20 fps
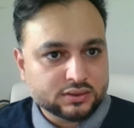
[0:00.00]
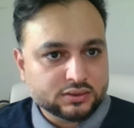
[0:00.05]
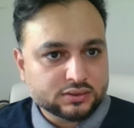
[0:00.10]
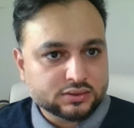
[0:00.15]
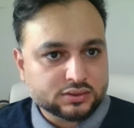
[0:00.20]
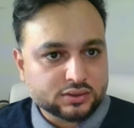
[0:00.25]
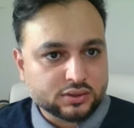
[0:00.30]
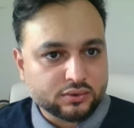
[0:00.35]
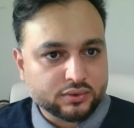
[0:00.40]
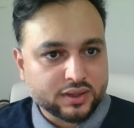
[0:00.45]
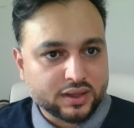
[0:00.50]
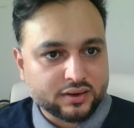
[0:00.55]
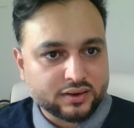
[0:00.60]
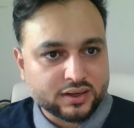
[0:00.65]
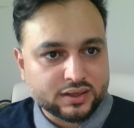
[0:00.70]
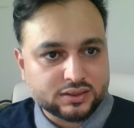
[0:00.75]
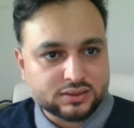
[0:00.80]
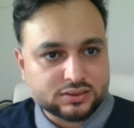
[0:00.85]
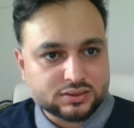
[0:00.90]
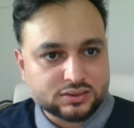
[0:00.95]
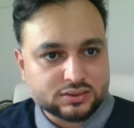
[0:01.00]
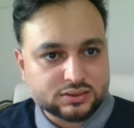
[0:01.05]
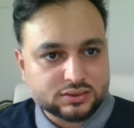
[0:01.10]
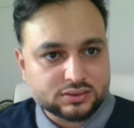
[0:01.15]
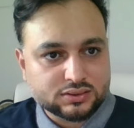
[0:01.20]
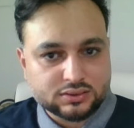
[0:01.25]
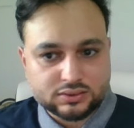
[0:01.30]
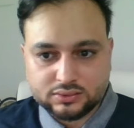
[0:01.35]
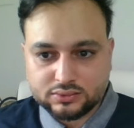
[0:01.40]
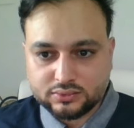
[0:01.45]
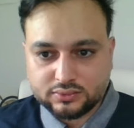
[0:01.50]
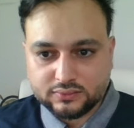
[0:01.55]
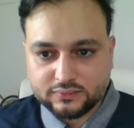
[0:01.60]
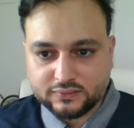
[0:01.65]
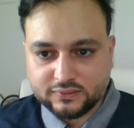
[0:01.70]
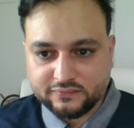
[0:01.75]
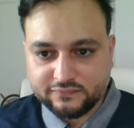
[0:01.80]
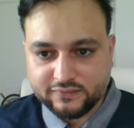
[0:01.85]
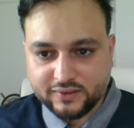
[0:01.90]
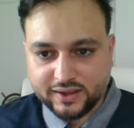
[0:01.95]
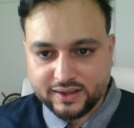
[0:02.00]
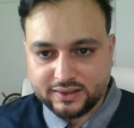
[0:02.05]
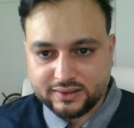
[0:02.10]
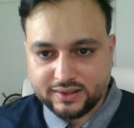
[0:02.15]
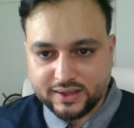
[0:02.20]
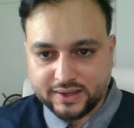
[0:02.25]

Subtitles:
So here is the file.